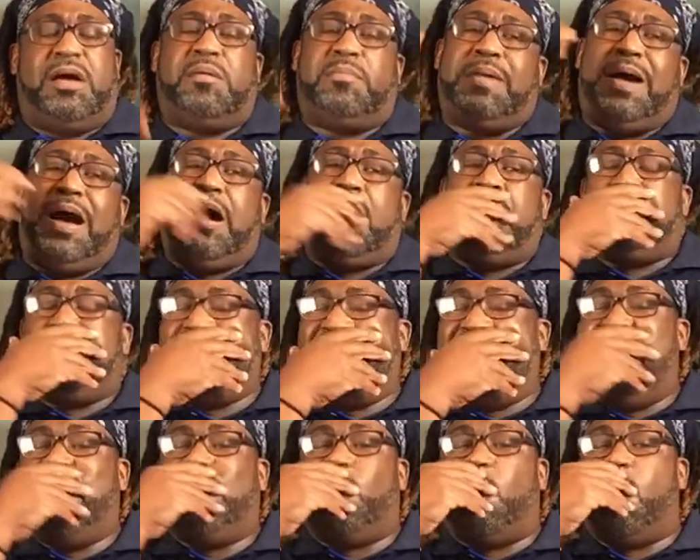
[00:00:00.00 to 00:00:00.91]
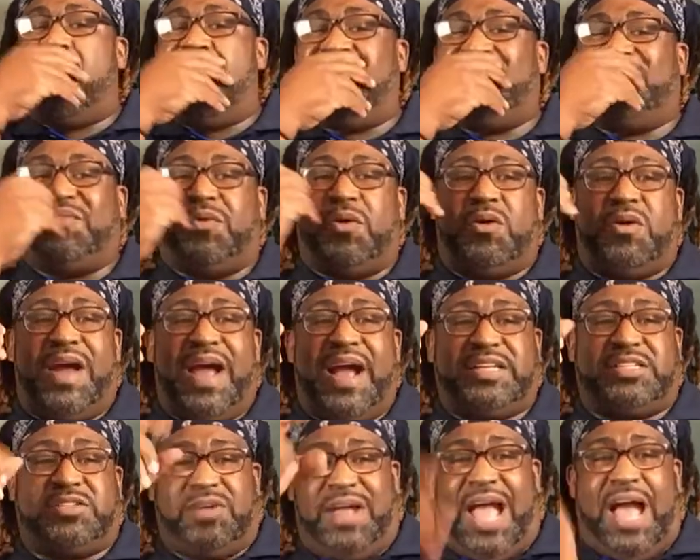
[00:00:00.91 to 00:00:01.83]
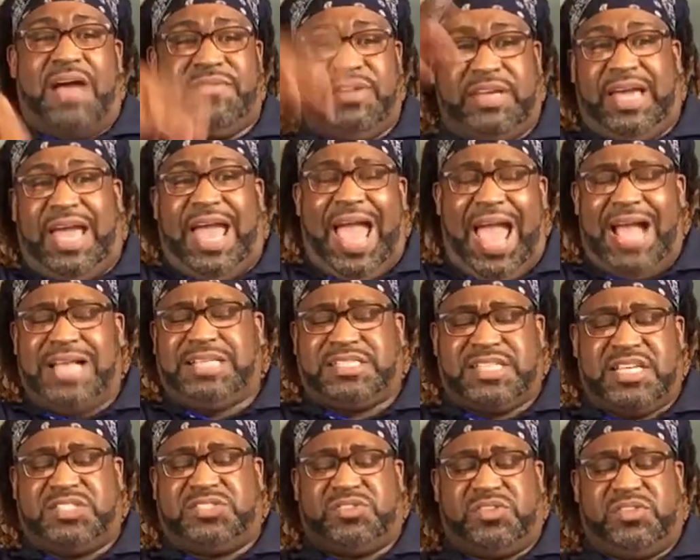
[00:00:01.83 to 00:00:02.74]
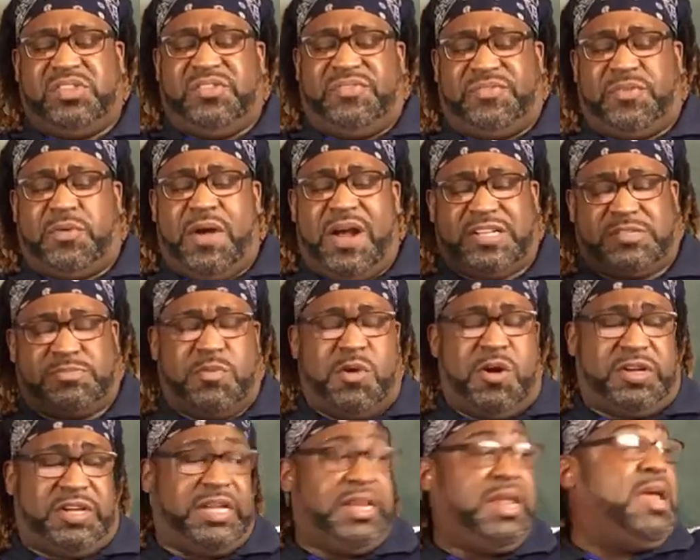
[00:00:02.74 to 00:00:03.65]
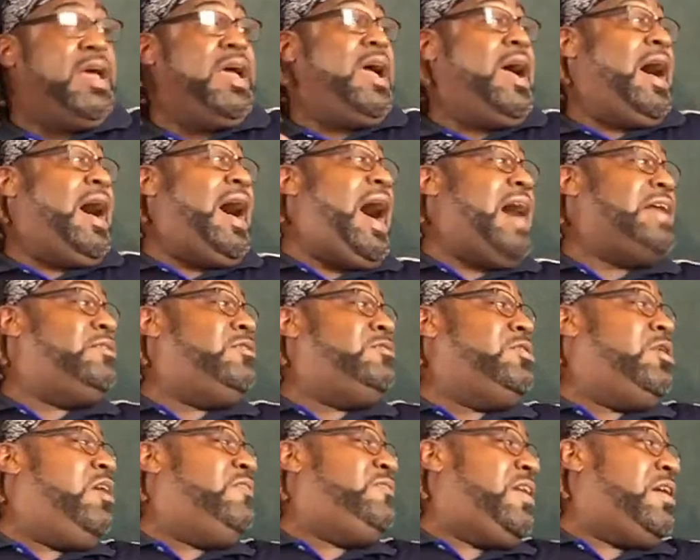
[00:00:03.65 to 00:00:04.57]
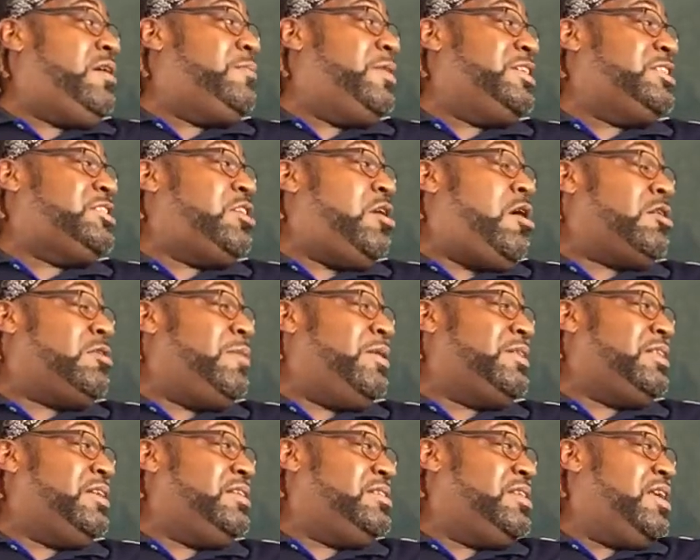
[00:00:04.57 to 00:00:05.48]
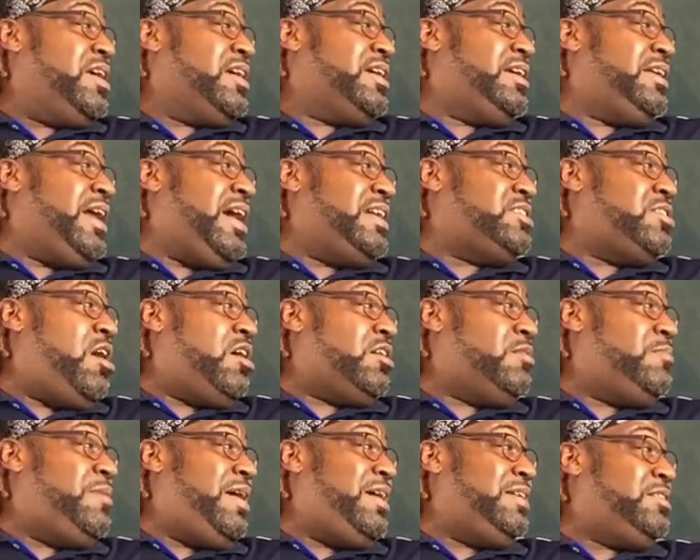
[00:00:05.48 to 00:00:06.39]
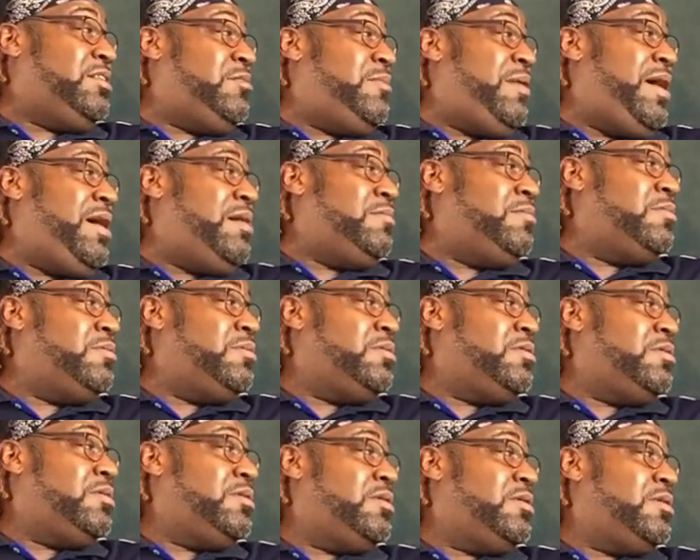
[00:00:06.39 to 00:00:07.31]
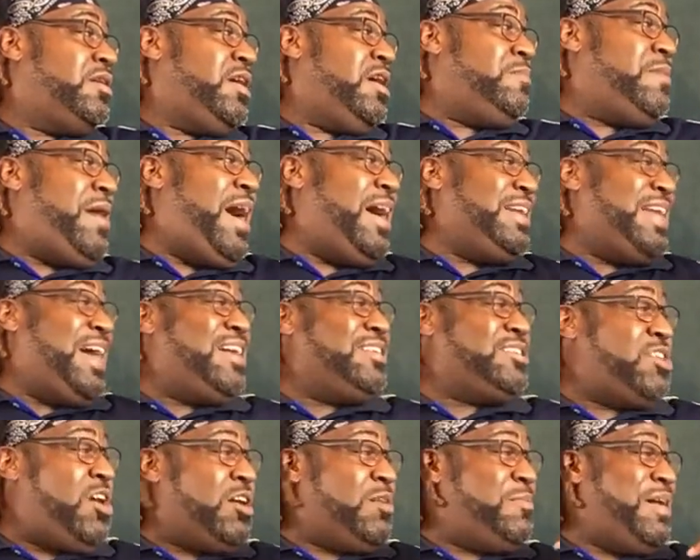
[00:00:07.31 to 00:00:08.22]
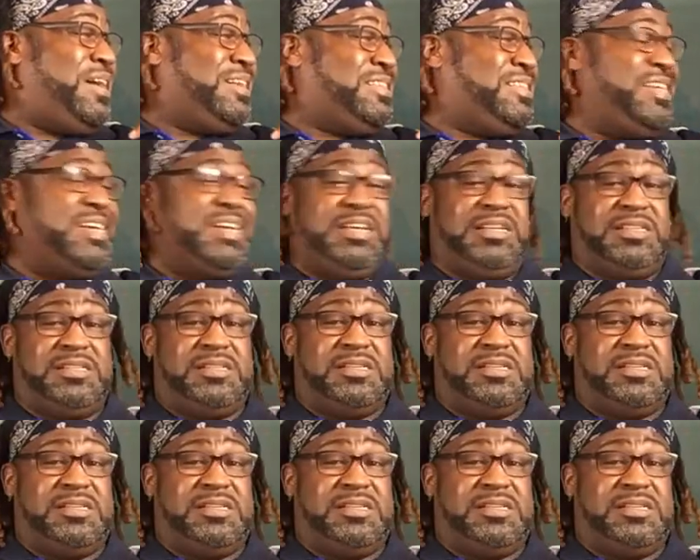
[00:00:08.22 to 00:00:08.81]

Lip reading: about being on Forex or having access to the Forex market? I don't know if everybody's talking about this. Can I talk about it though, man? Am I allowed to talk about this?